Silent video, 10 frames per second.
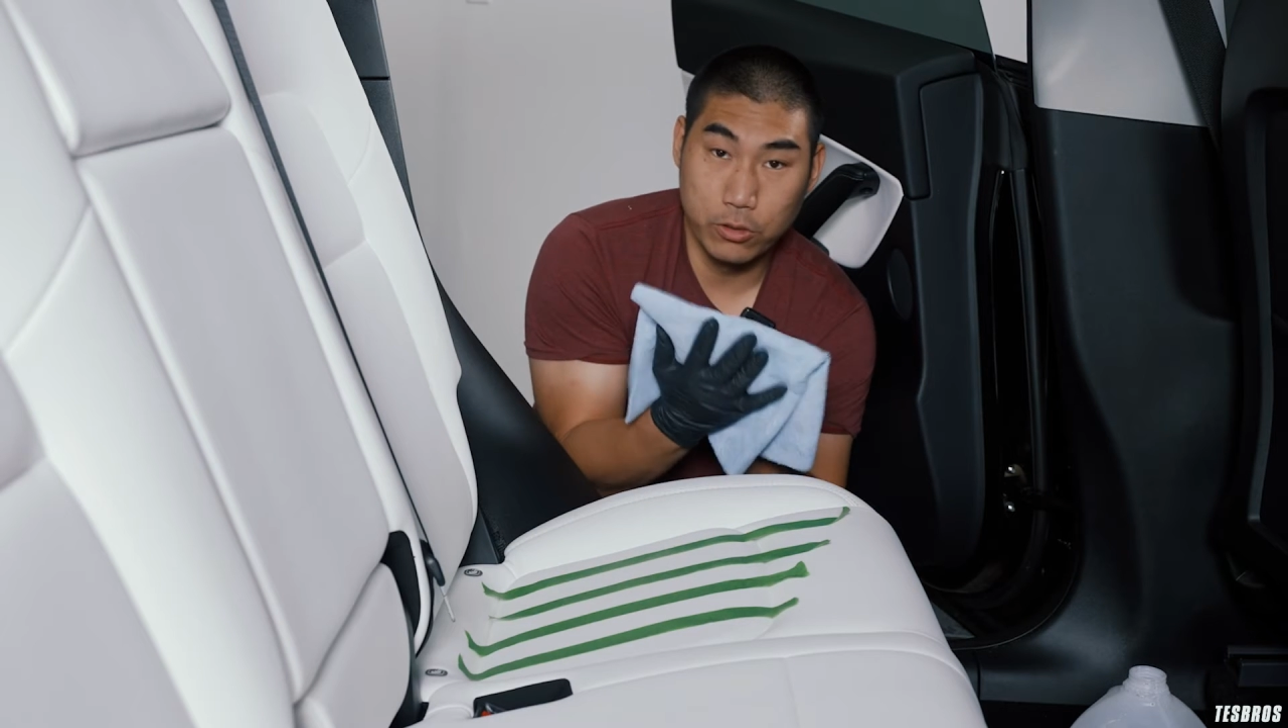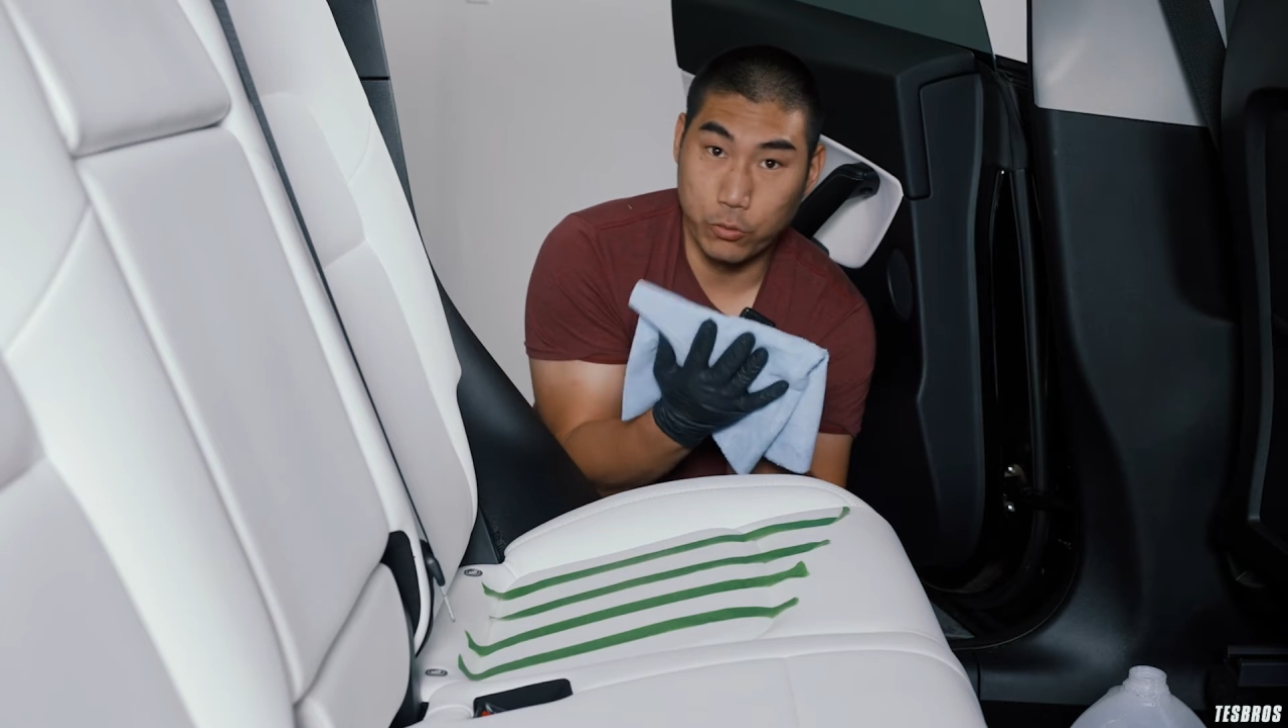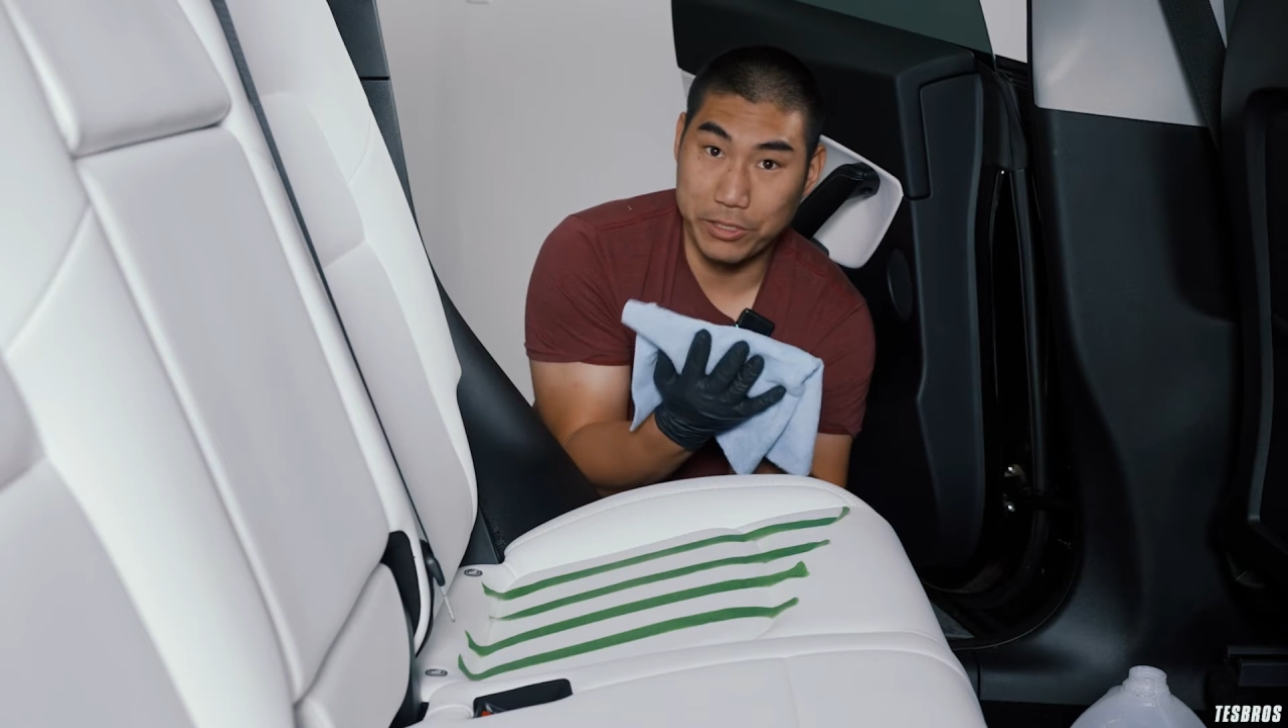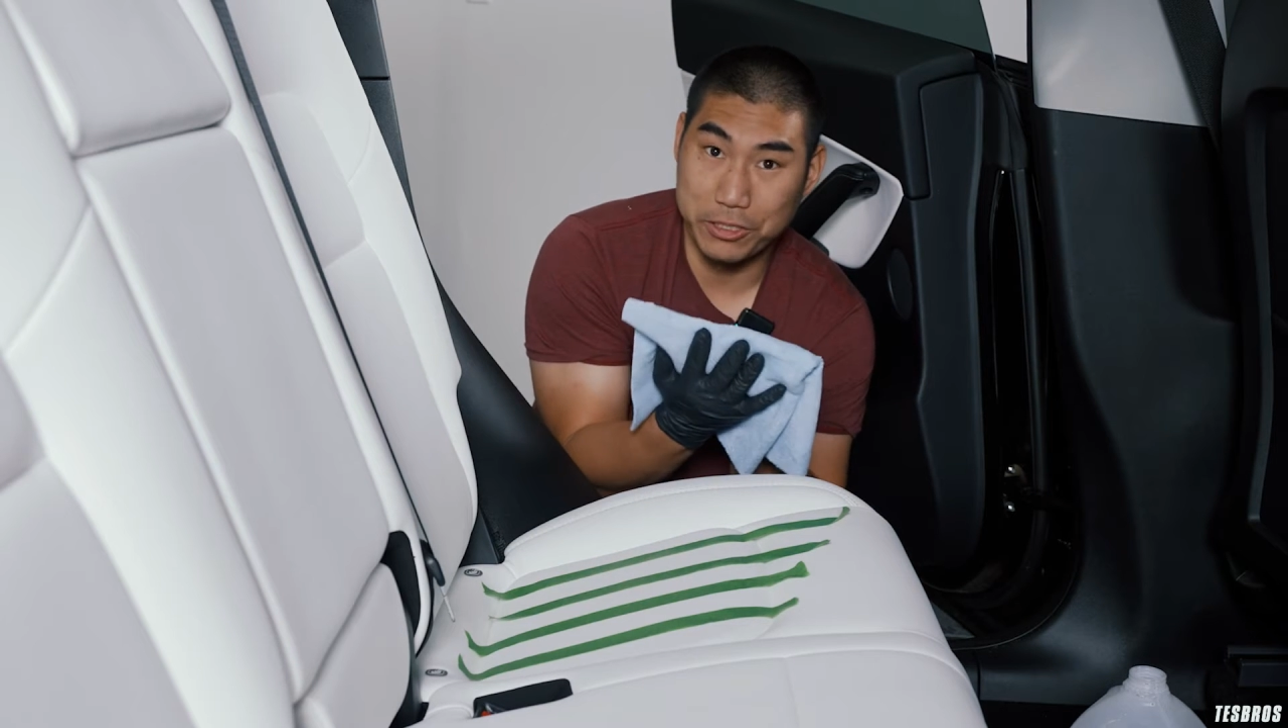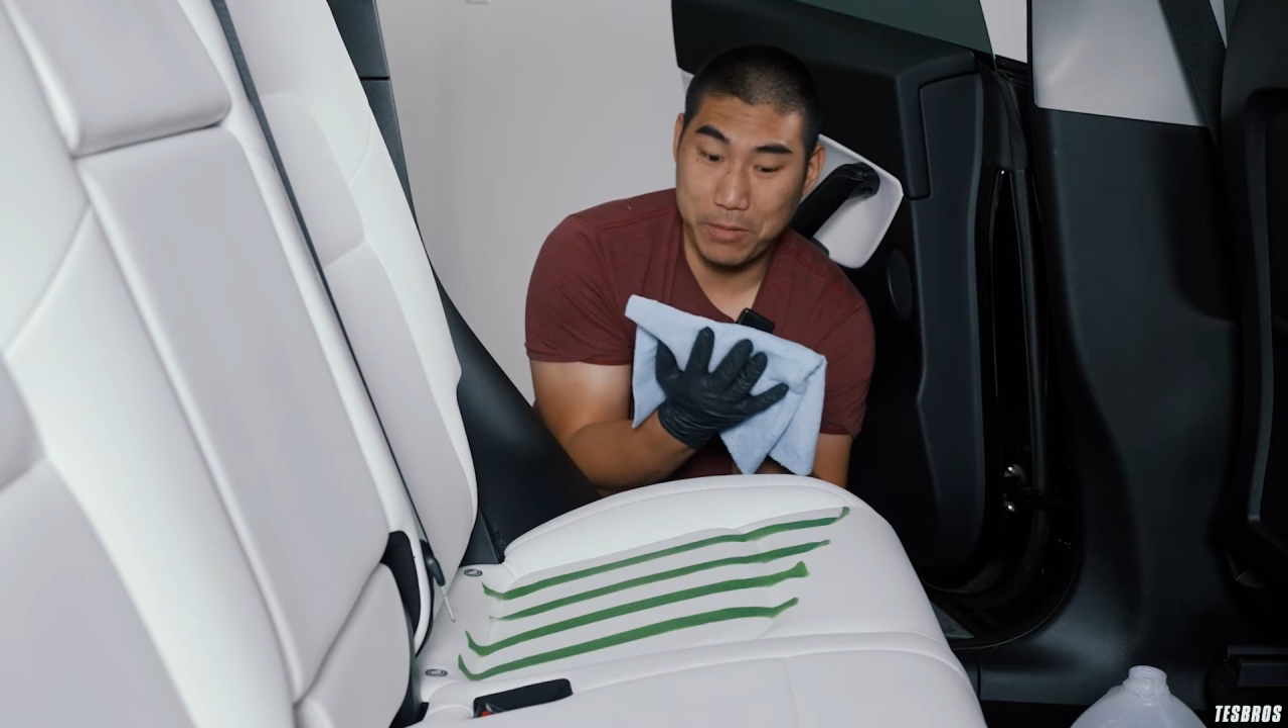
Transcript: with this